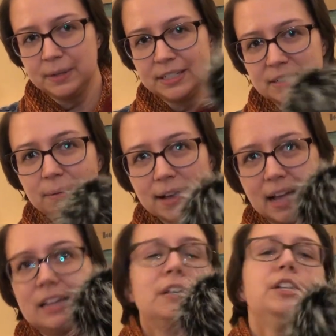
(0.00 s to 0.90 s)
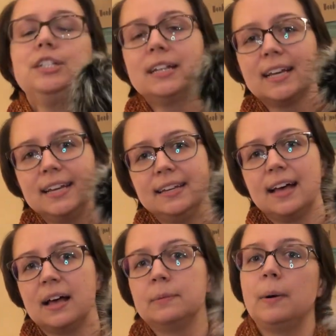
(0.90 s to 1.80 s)
what color should
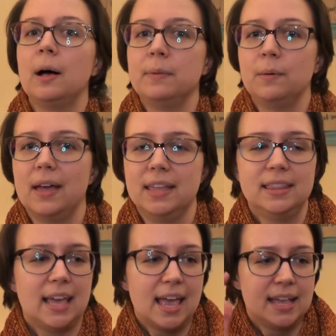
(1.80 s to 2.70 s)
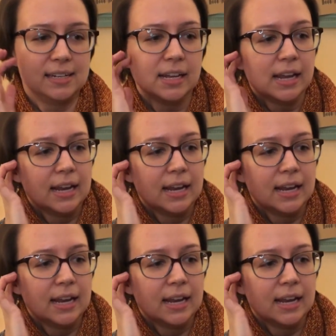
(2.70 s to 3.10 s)
I palm it with? And